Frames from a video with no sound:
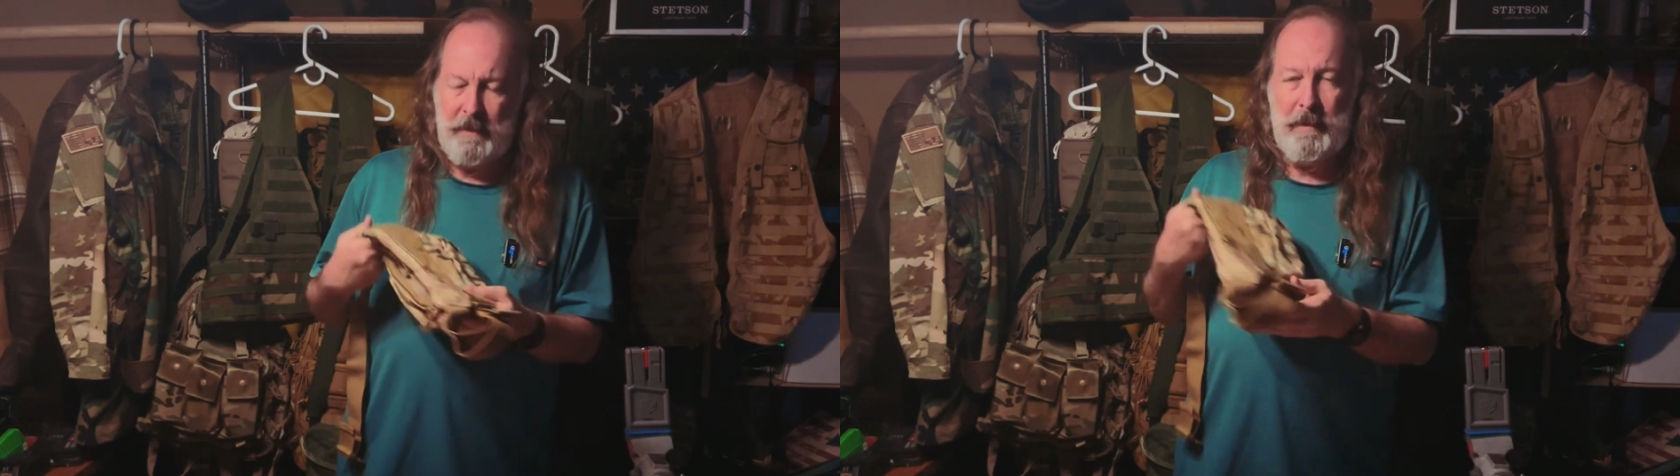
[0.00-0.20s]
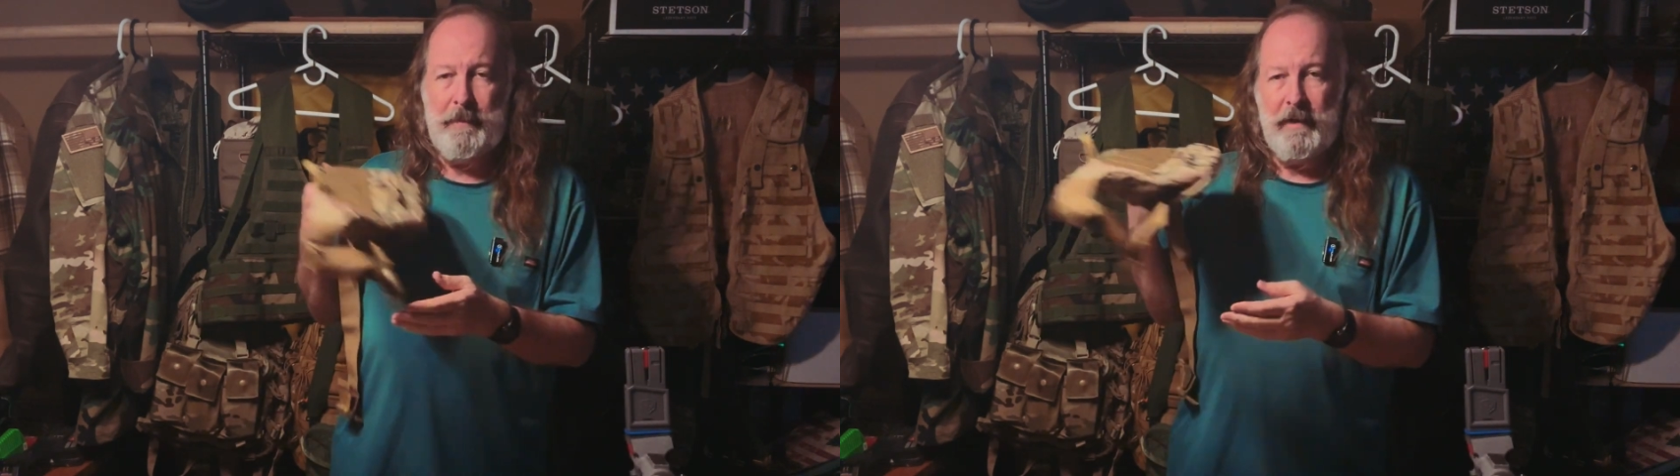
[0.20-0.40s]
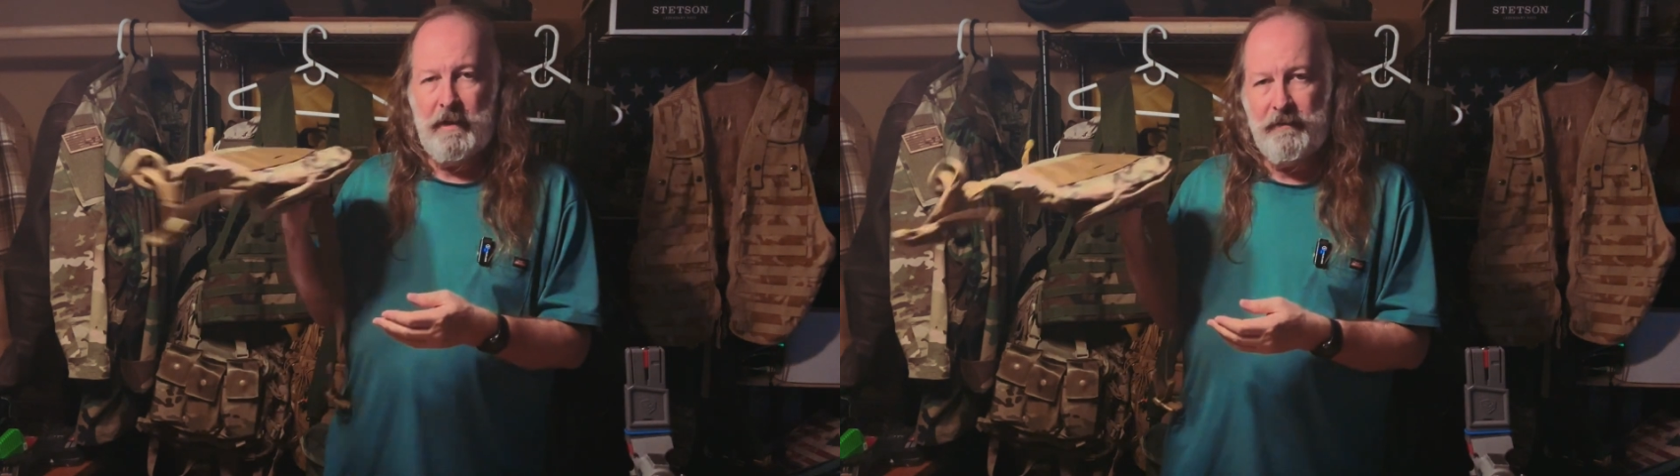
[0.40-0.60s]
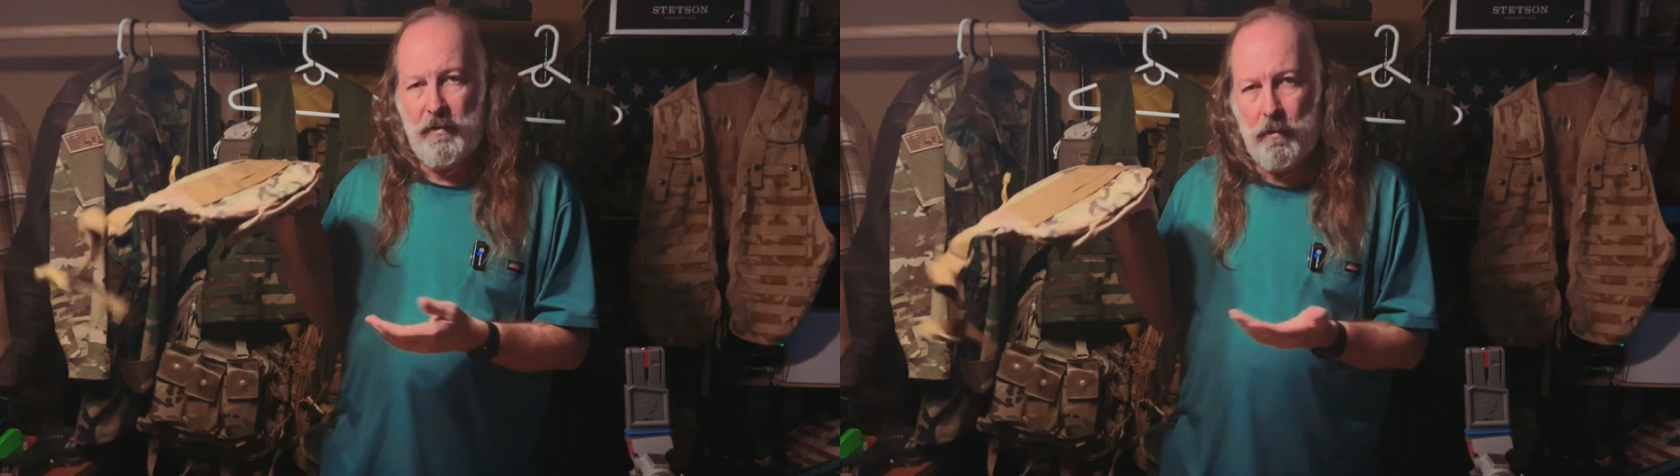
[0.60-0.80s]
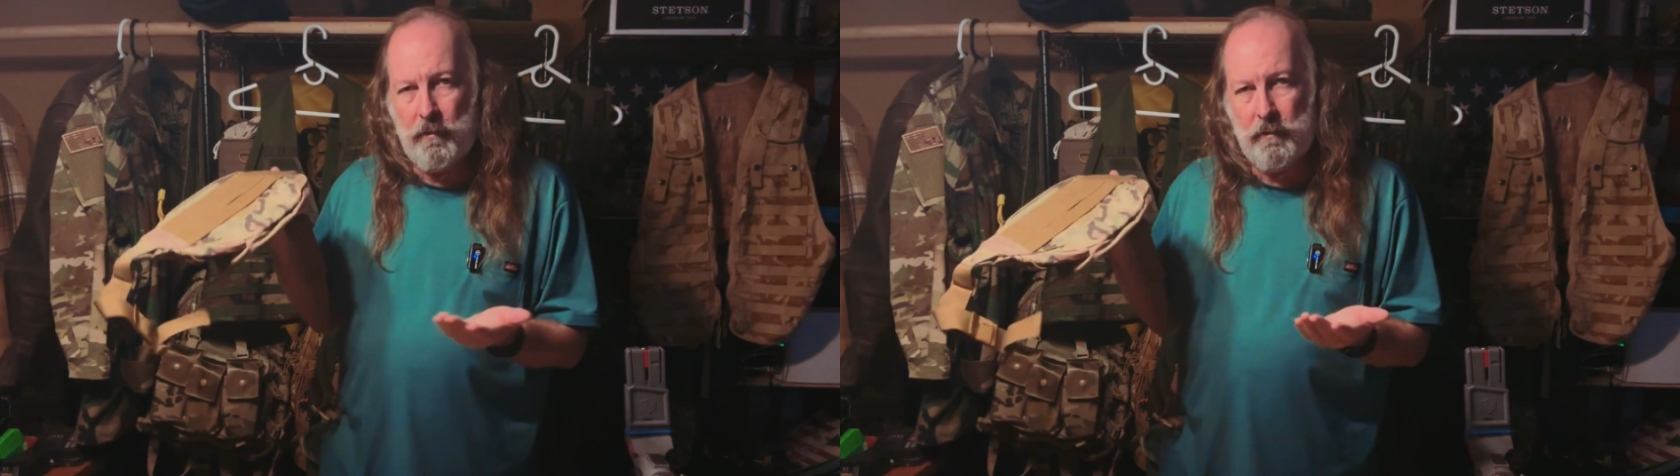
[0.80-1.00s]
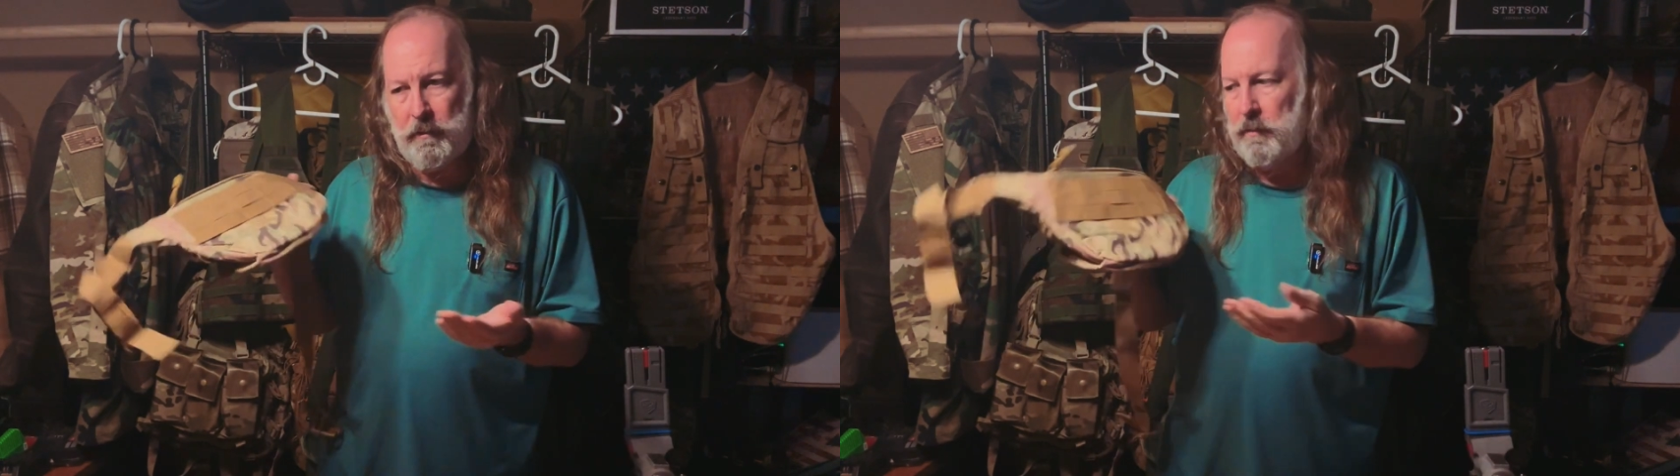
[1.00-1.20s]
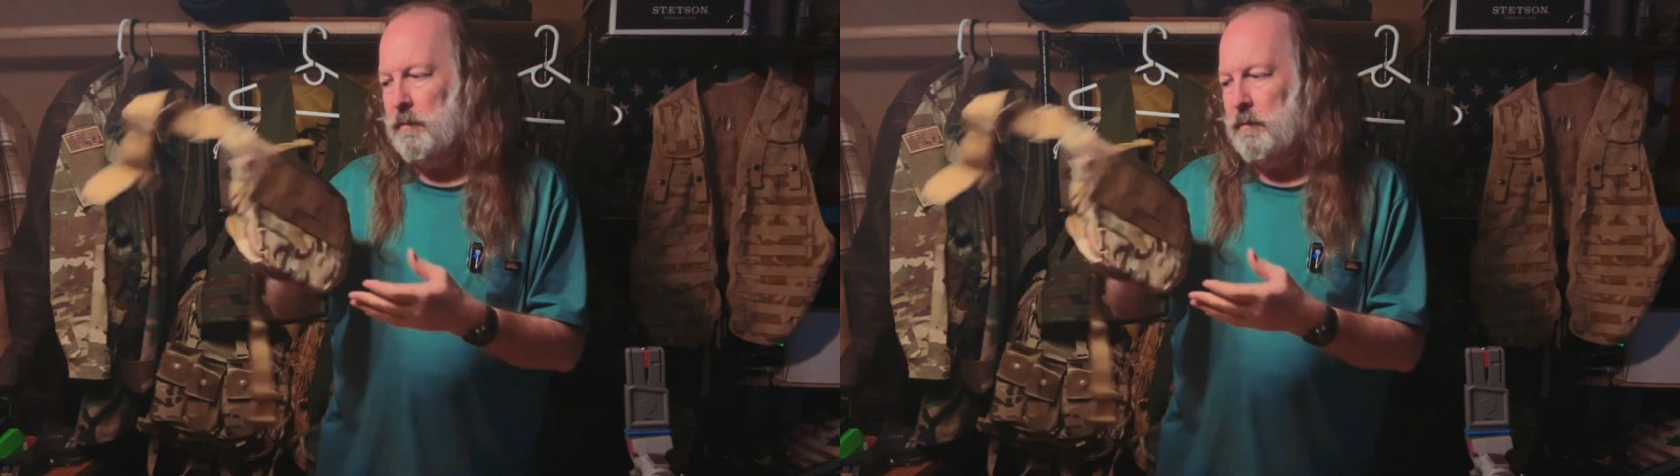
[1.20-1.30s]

be big enough to hold